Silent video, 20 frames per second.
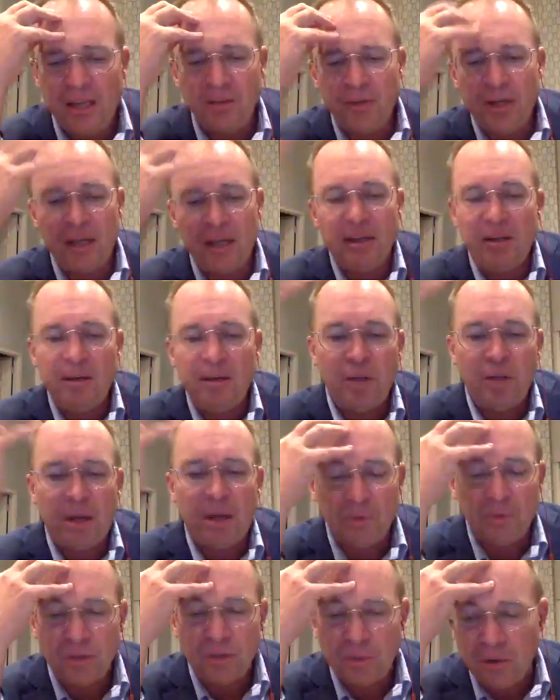I didn't know that was
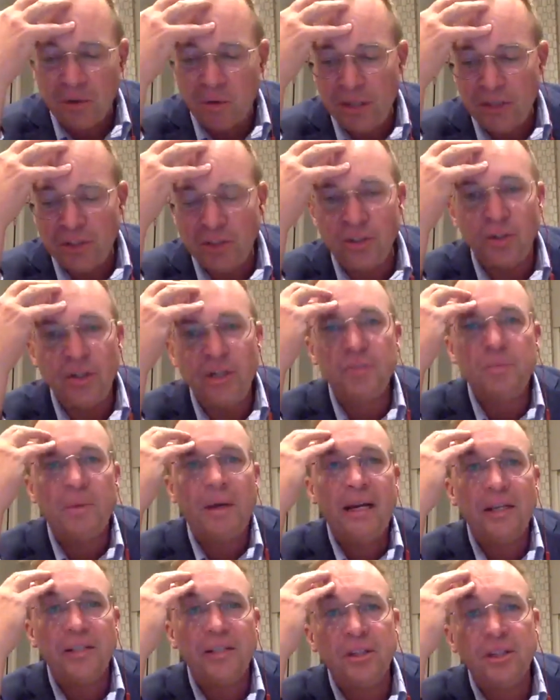going to be the question. So here's
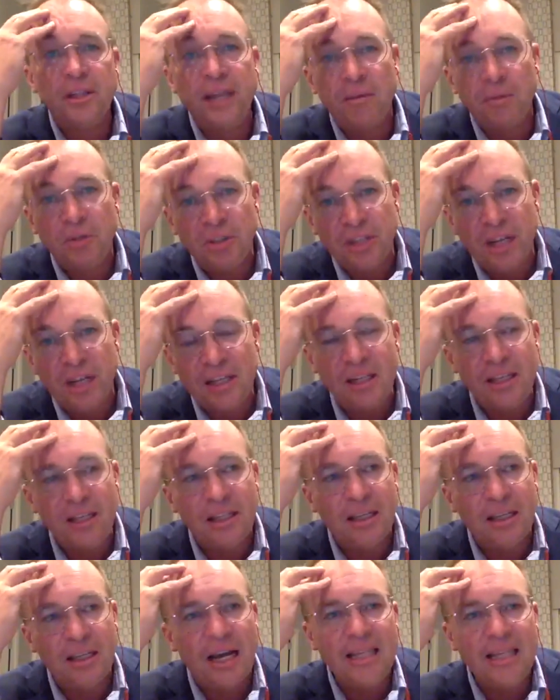my answer to that, which is I think
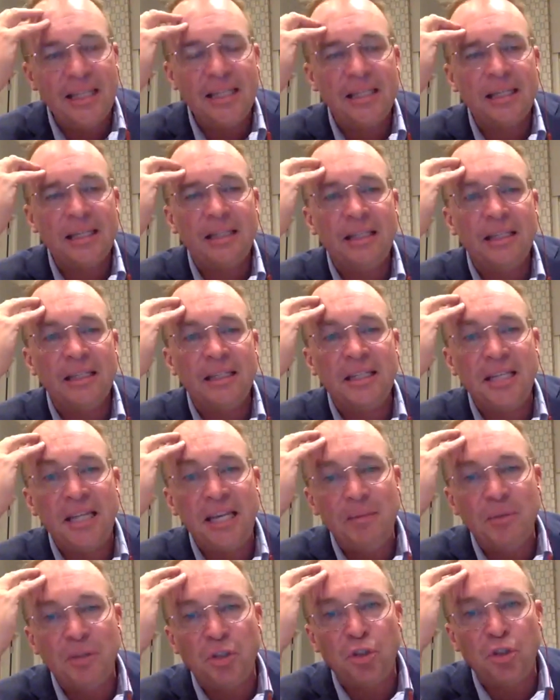the, I think the, the
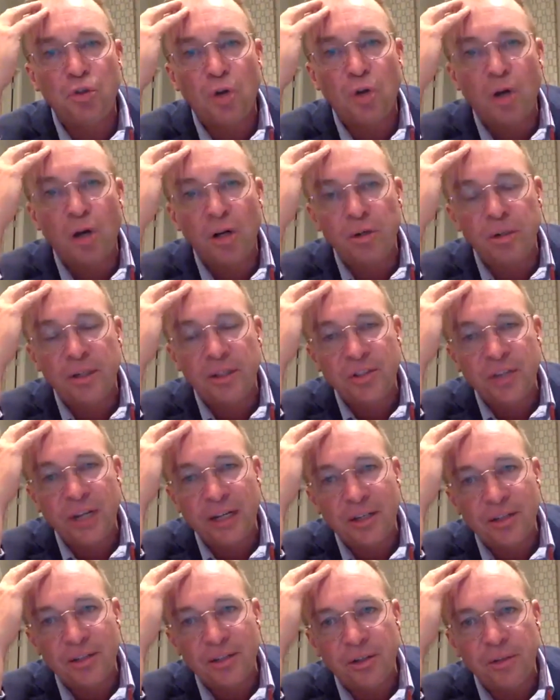team is stronger in the
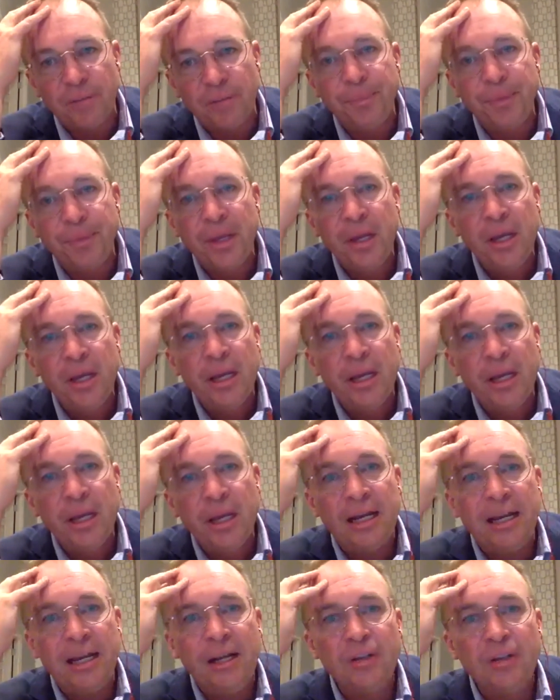second term, and
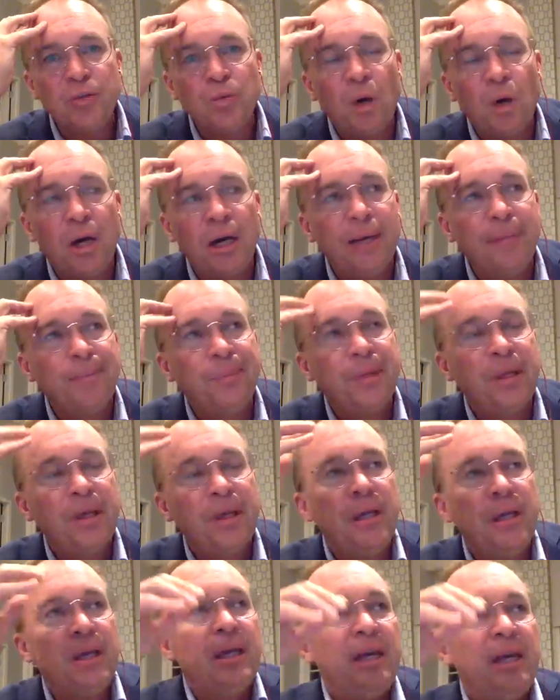here's why: hmm.
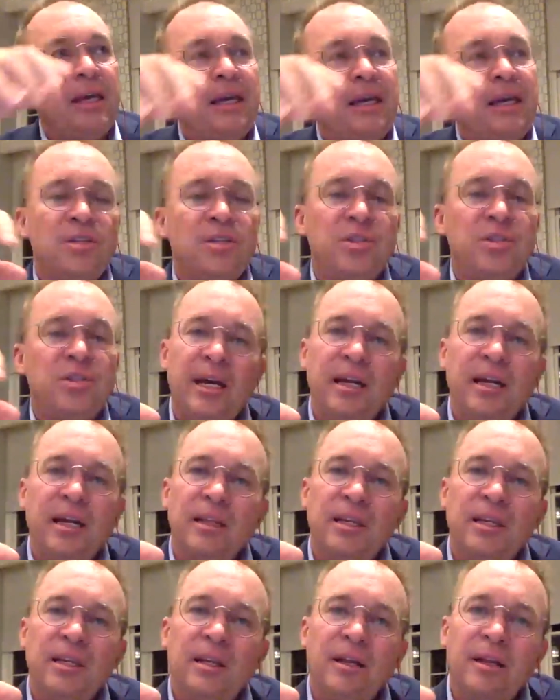is that
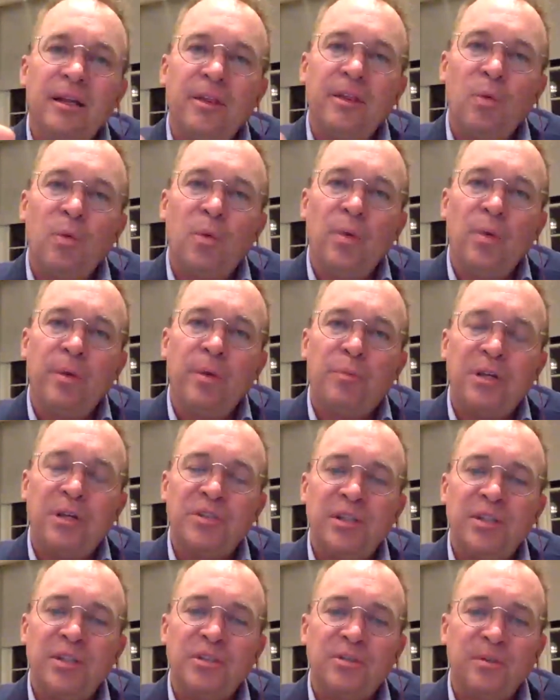the
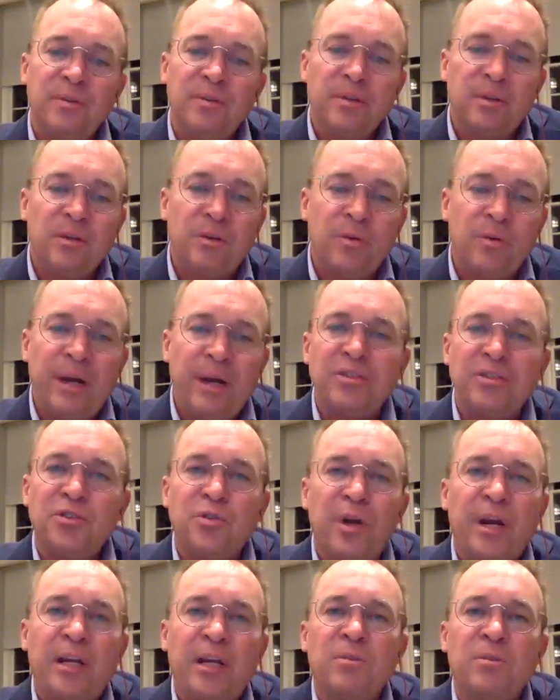president's greatest
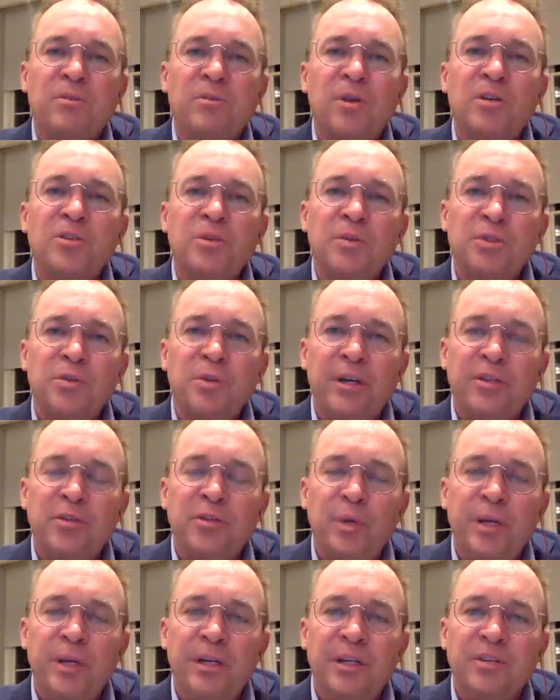strength was also his greatest
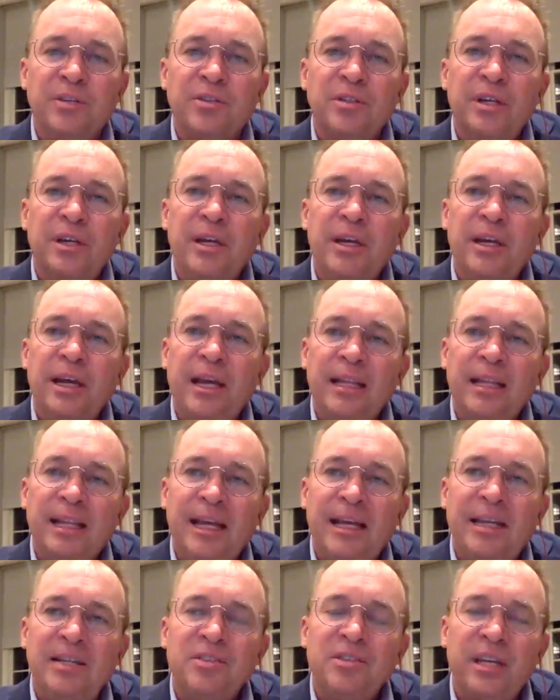weakness, and
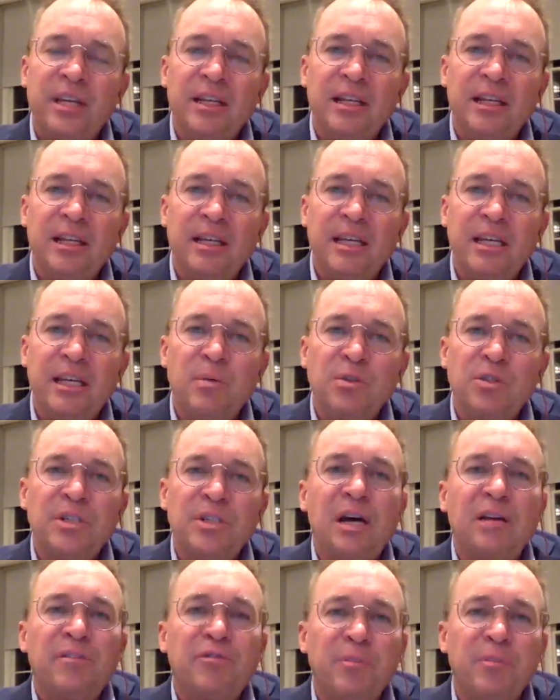that is that he was
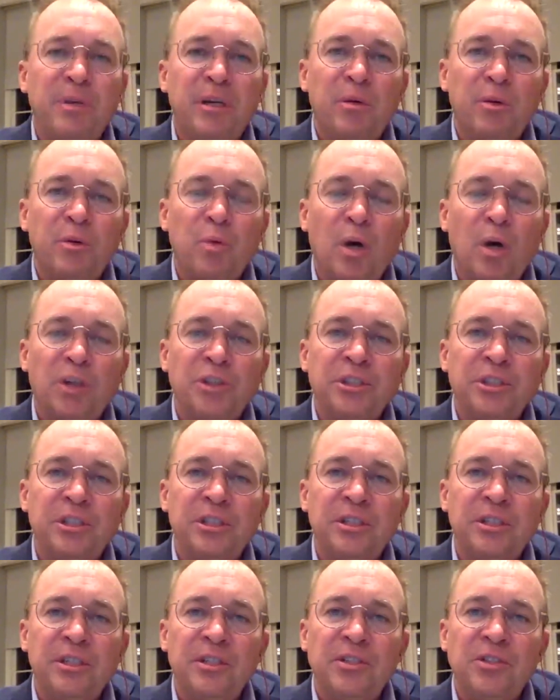not familiar with
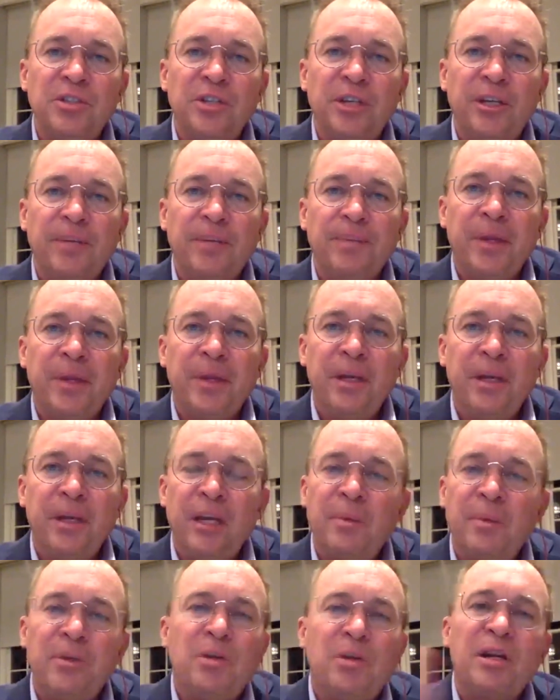Washington D.C.
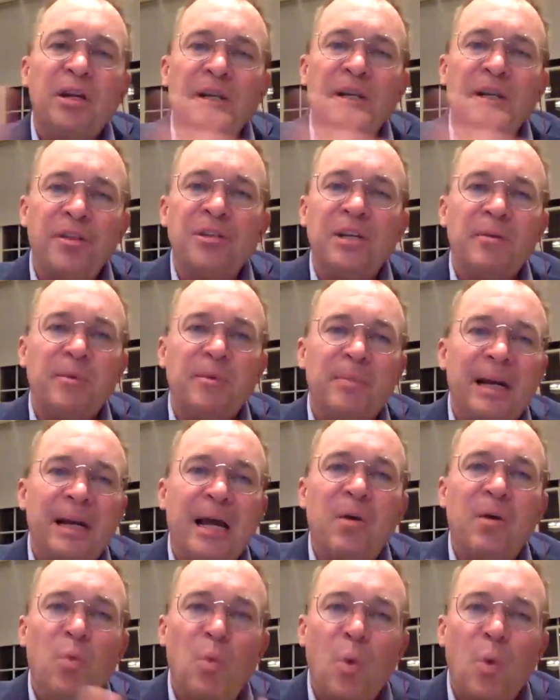We talk another time about
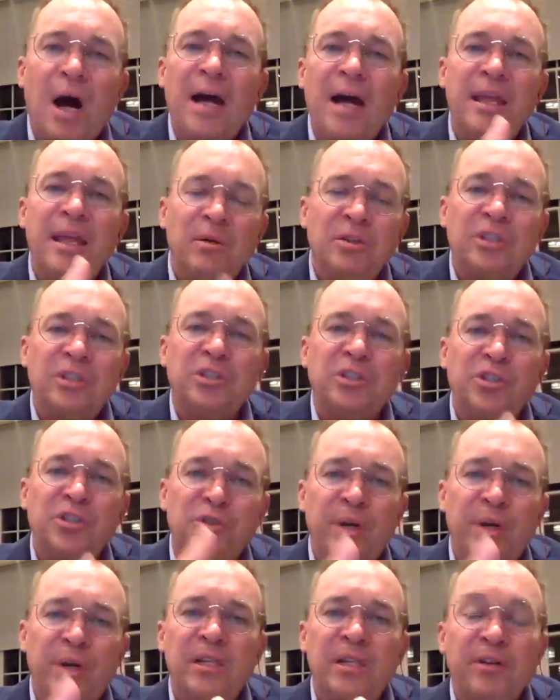how why that was such a
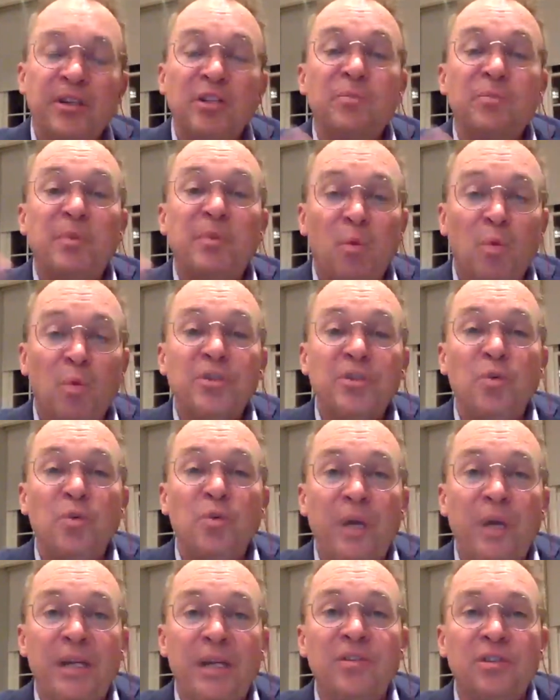strength of his, but it was a
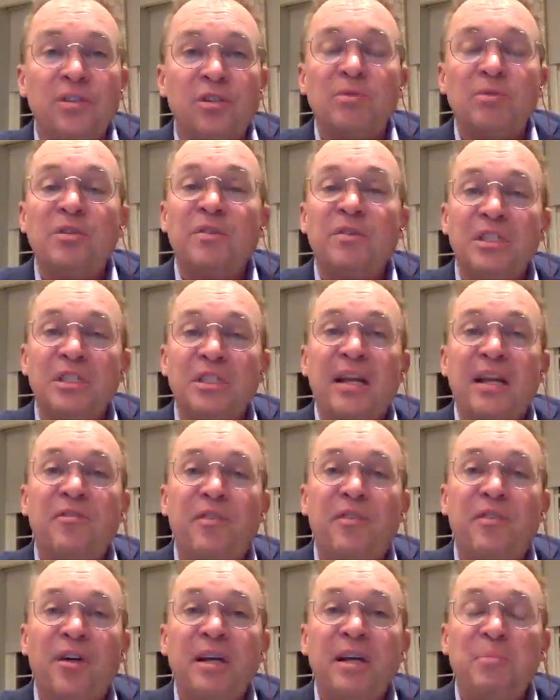weakness in terms of
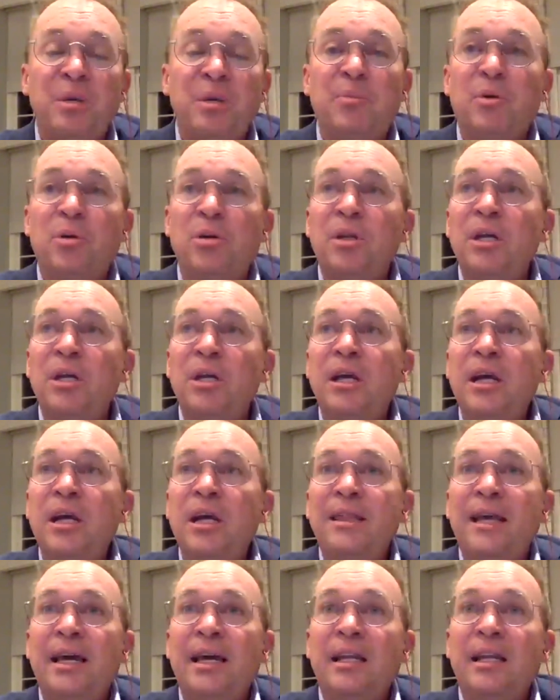identifying people
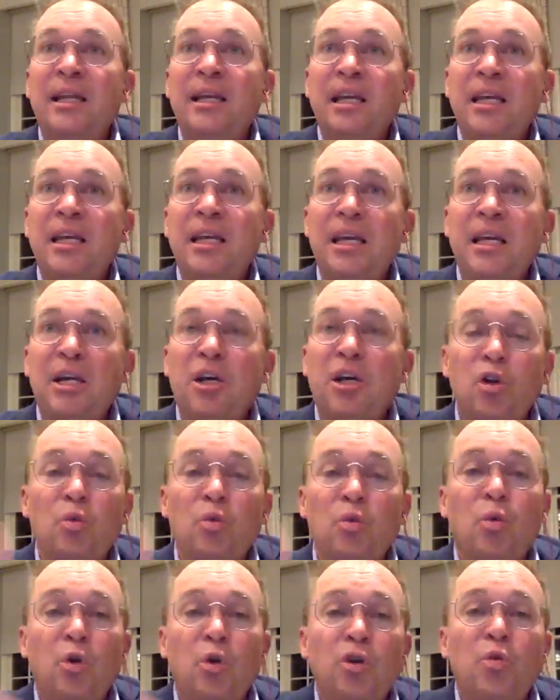that could
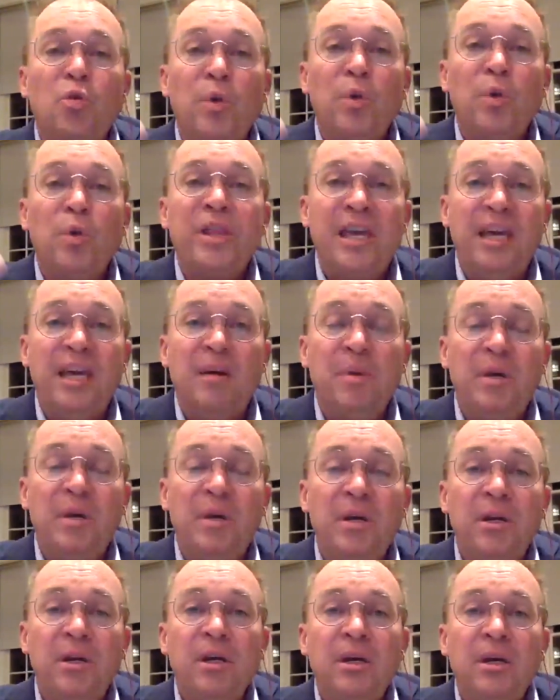work with him
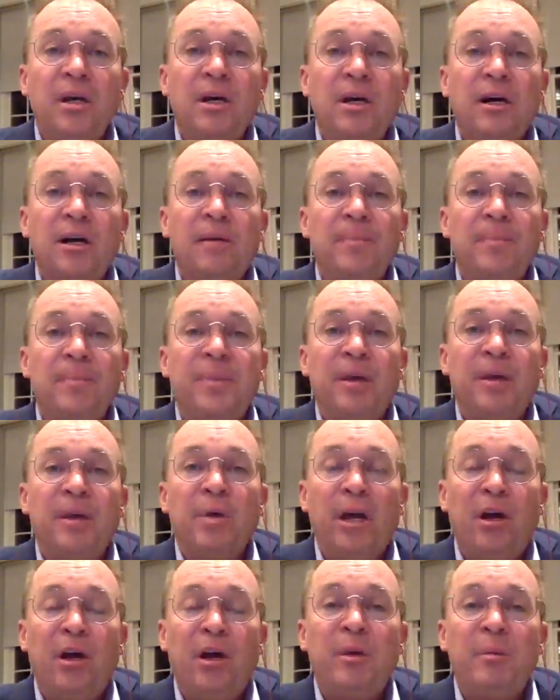um, that would
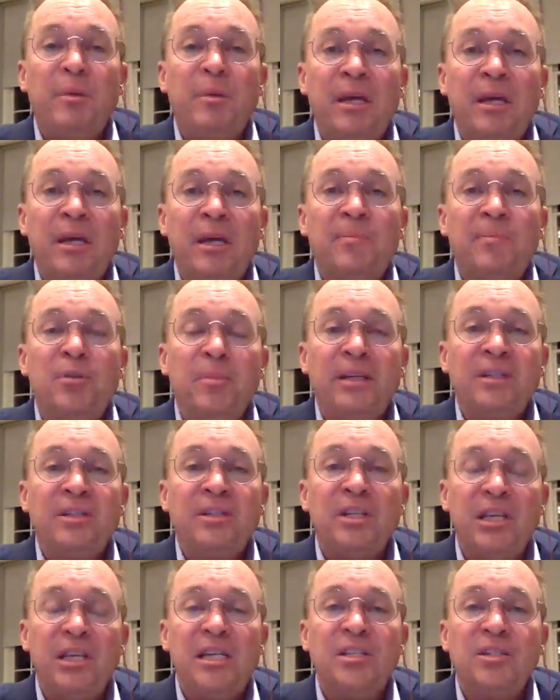help him implement
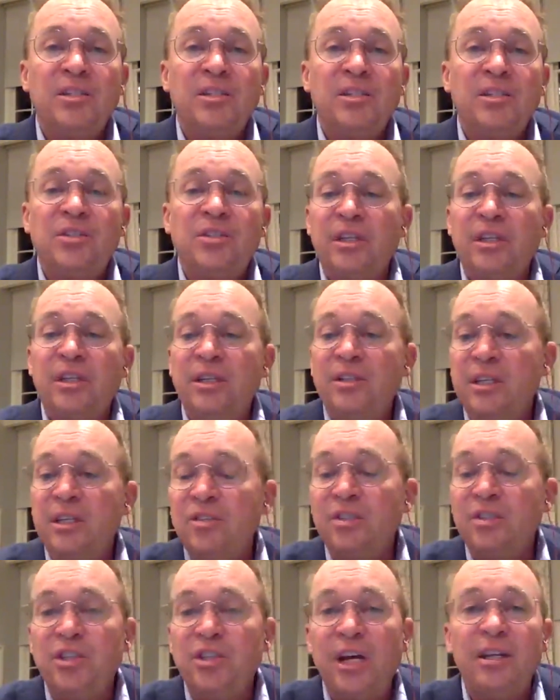his, uh, his
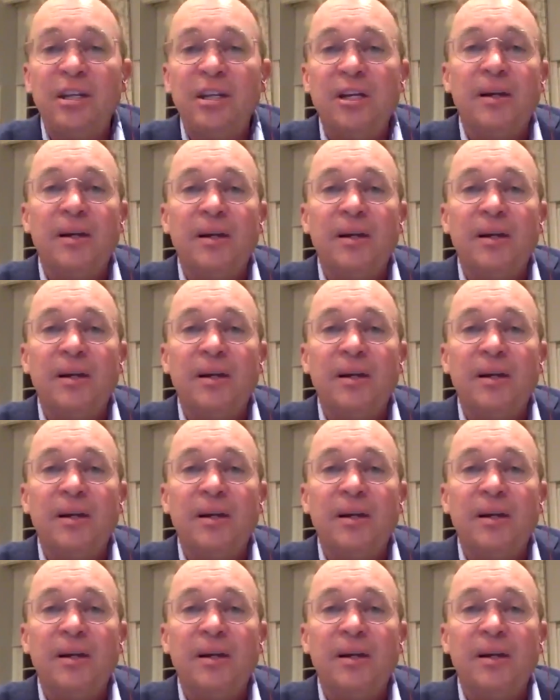agenda.